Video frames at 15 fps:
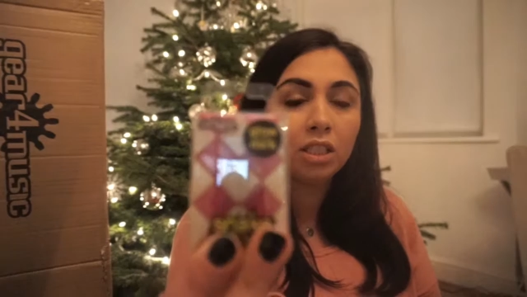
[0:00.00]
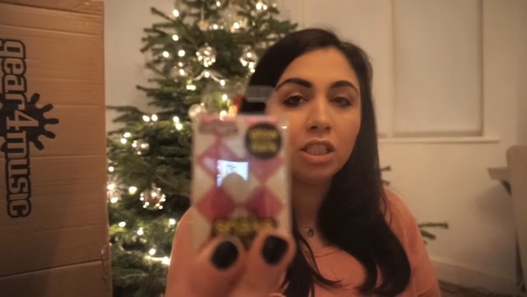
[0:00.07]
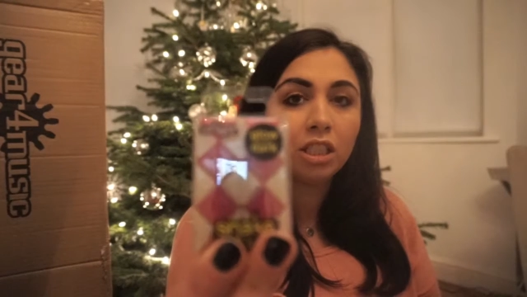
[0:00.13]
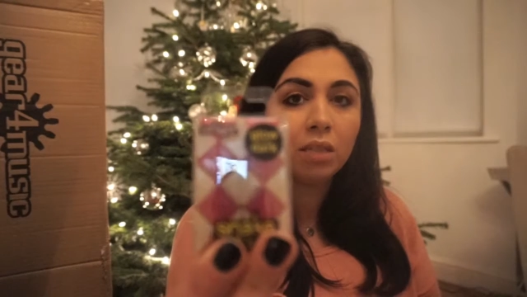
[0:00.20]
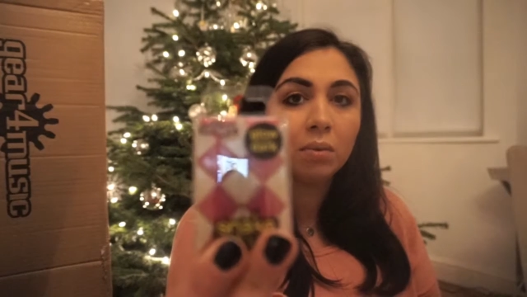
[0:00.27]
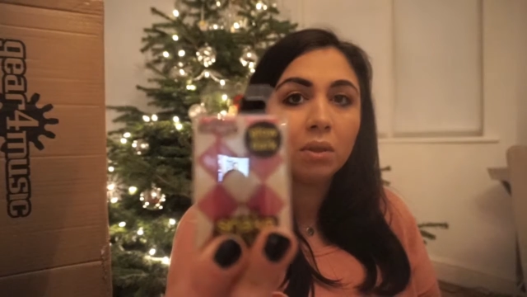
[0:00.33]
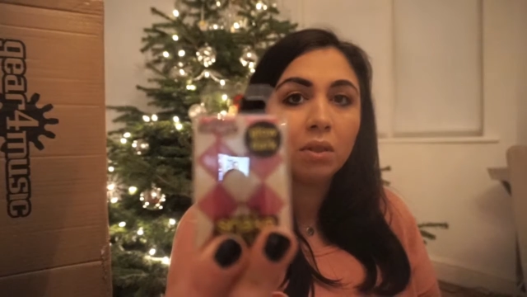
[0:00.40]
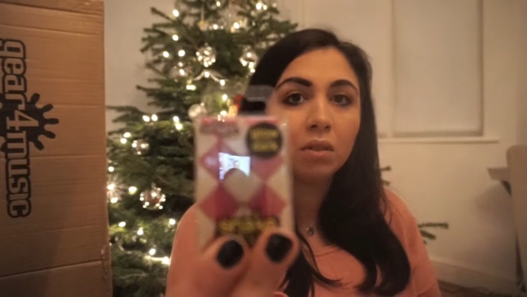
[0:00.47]

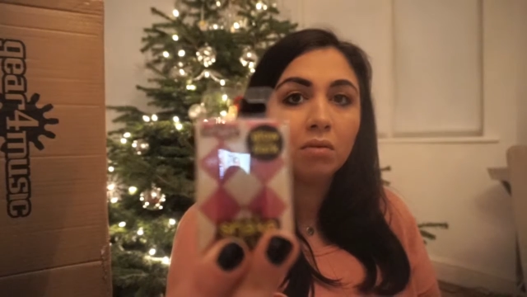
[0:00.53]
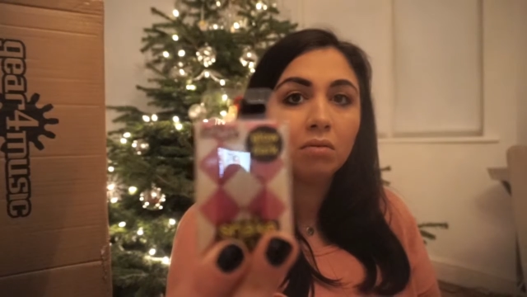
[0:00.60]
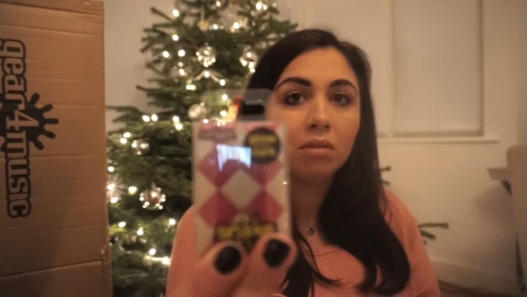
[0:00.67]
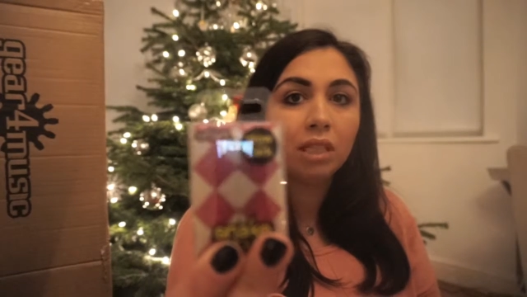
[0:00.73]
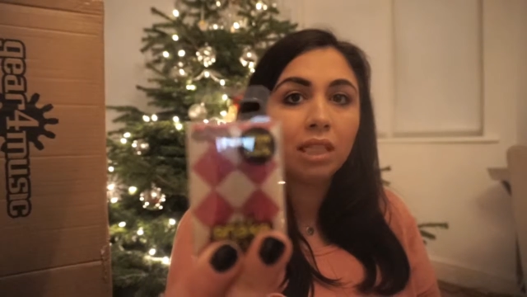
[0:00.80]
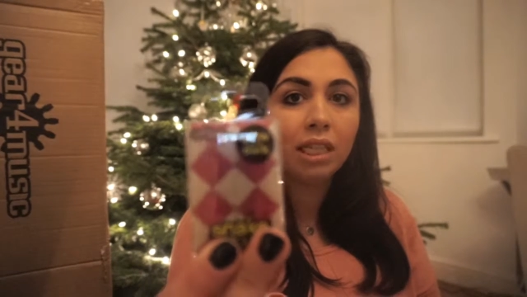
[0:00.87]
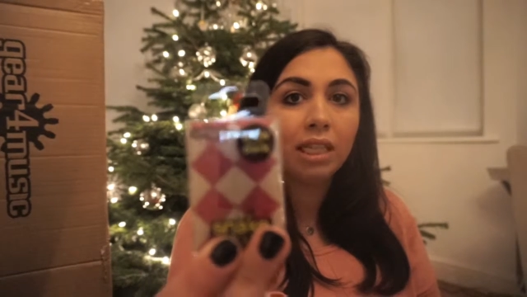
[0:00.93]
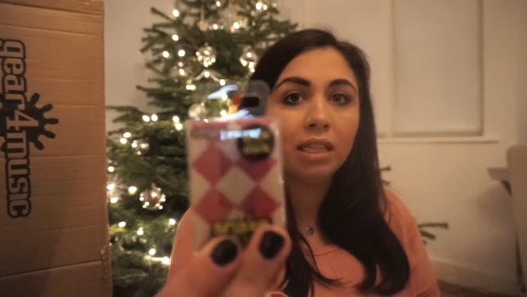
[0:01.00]
she will
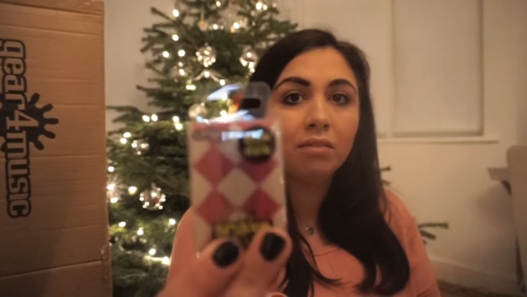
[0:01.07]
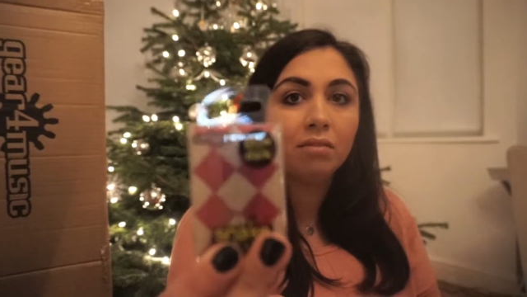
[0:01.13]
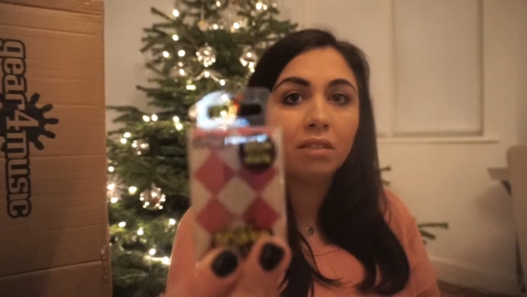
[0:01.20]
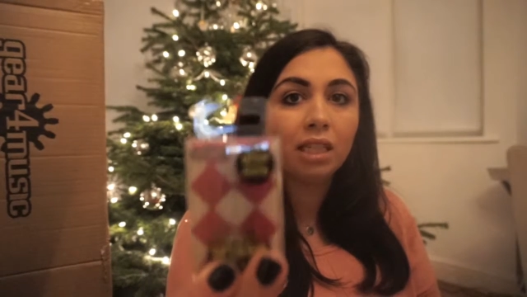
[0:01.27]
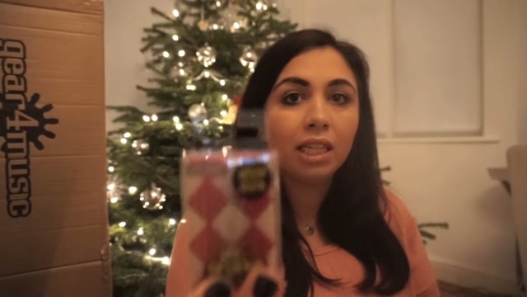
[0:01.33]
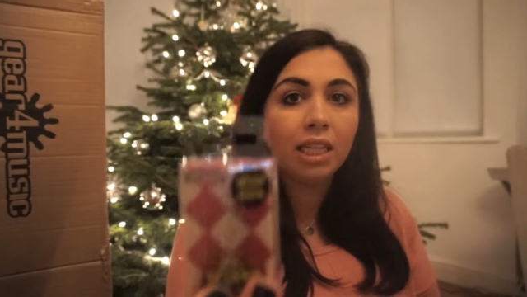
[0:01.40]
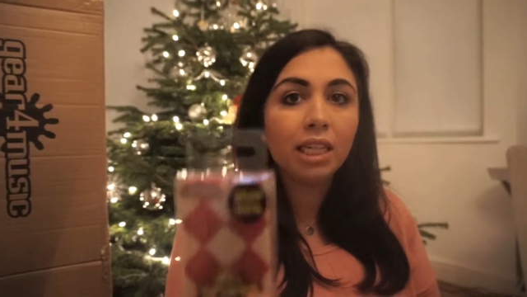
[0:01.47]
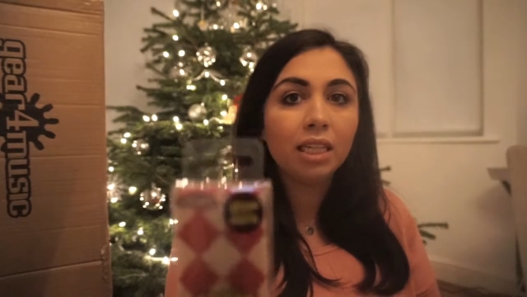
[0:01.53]
really,
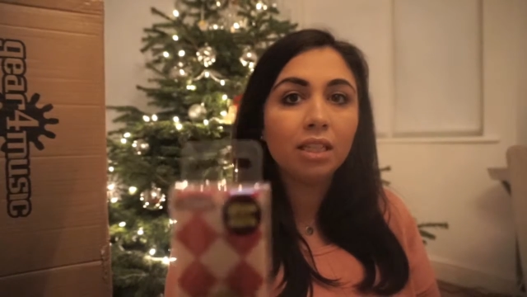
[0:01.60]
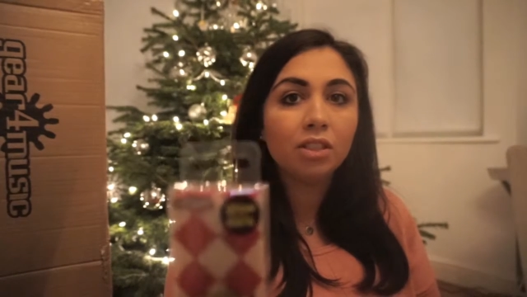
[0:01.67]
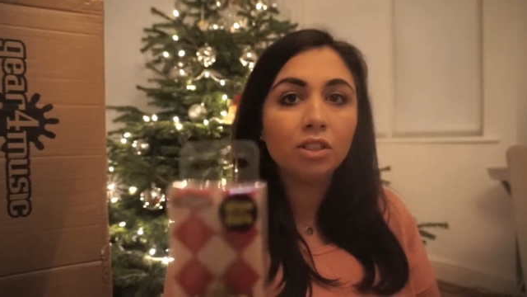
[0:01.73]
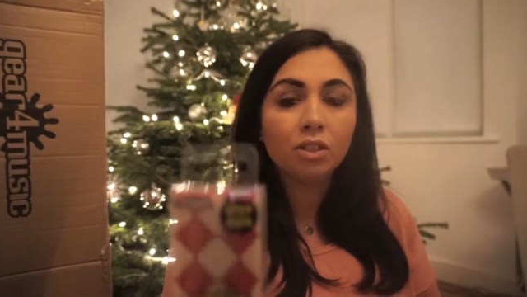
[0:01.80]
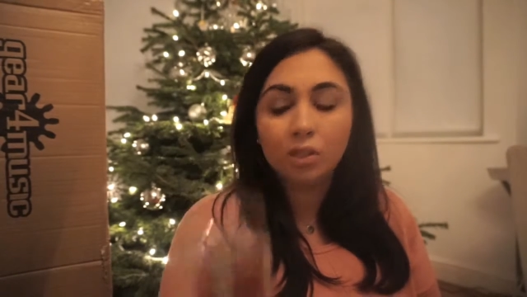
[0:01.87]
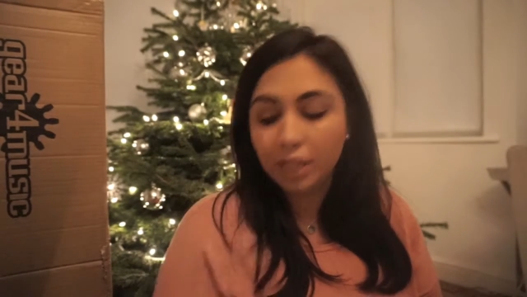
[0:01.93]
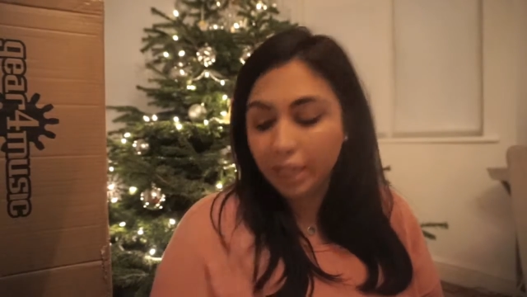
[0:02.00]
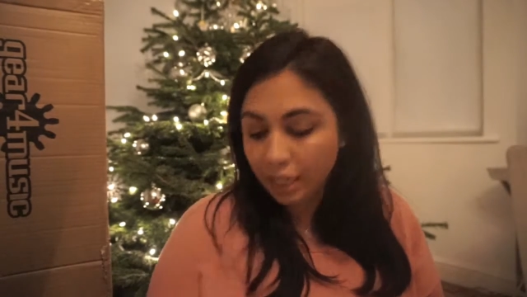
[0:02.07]
really
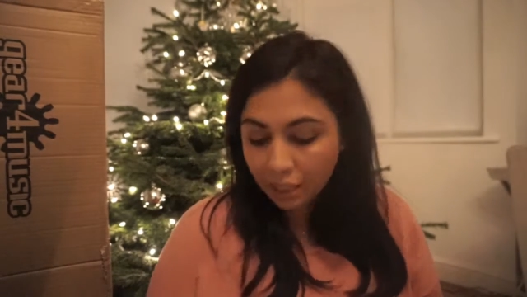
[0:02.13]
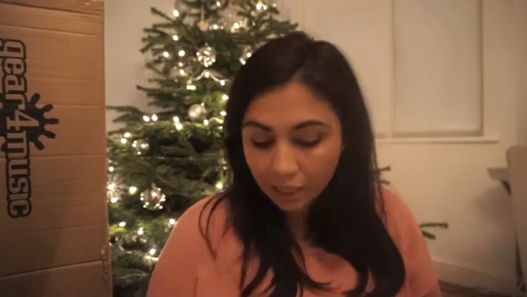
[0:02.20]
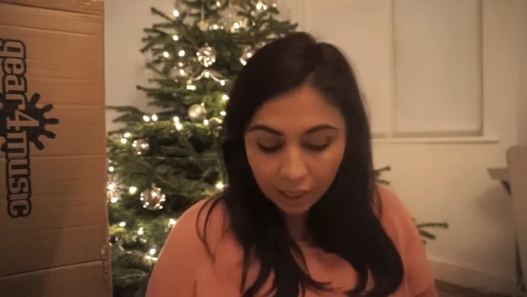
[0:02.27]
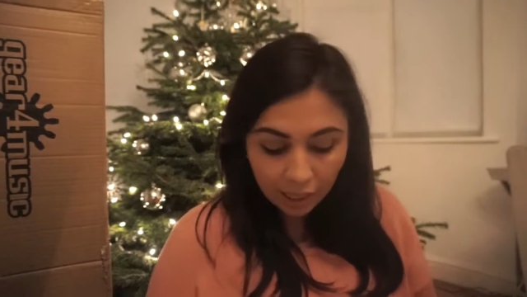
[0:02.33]
enjoy.